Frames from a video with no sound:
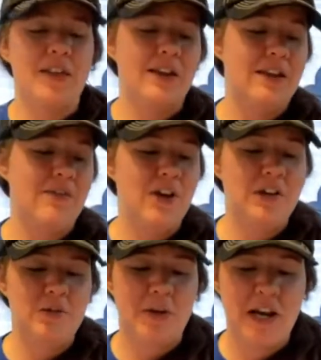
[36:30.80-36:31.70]
give a good
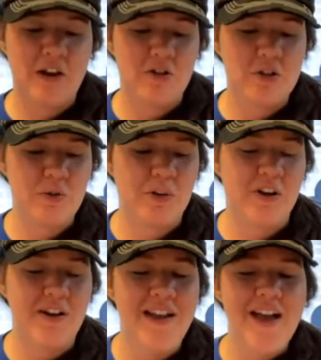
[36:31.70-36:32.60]
door hanger tutorial.
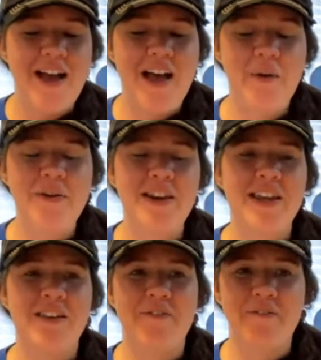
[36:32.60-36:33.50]
I want to
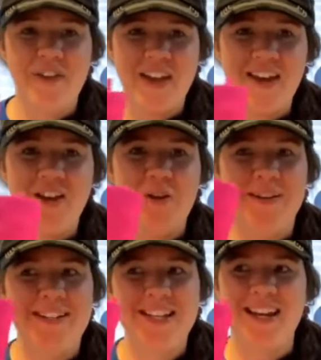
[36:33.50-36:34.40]
give fun, new,
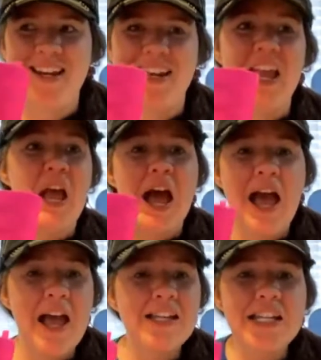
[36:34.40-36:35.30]
exciting.
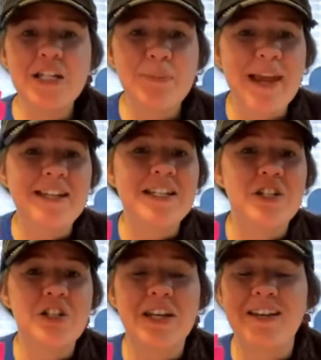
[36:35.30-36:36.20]
I teach painting
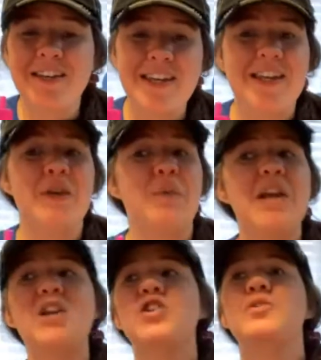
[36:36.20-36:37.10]
technique, and we
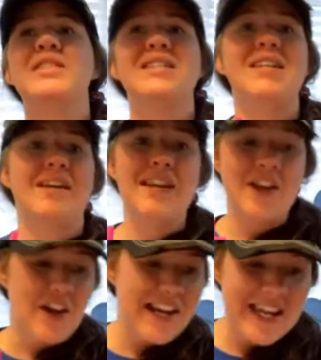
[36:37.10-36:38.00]
can use this technique
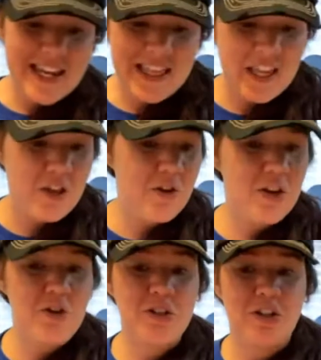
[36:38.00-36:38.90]
on anything. You can
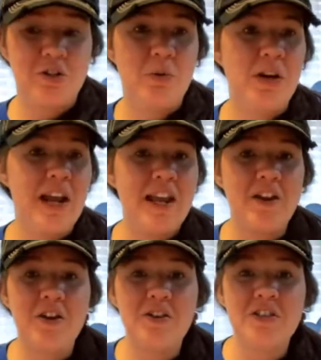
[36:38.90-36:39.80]
use it on door
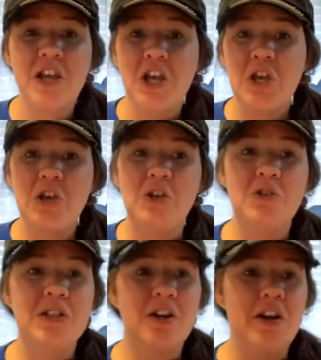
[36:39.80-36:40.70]
hangers. You can use
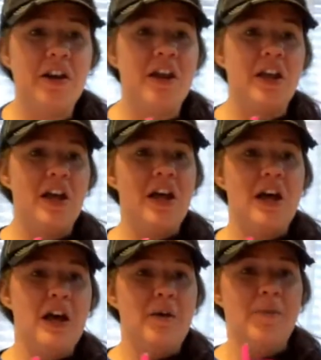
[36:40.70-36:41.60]
it on
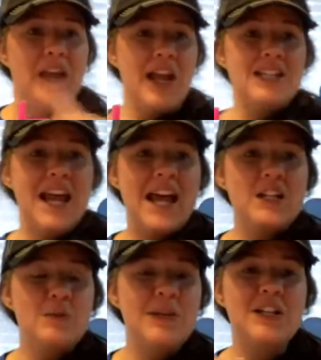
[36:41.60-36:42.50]

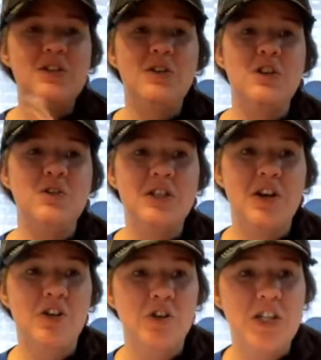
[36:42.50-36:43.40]
attachments. You can use it
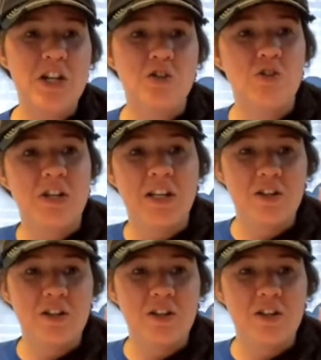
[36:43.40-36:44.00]
on your tier tray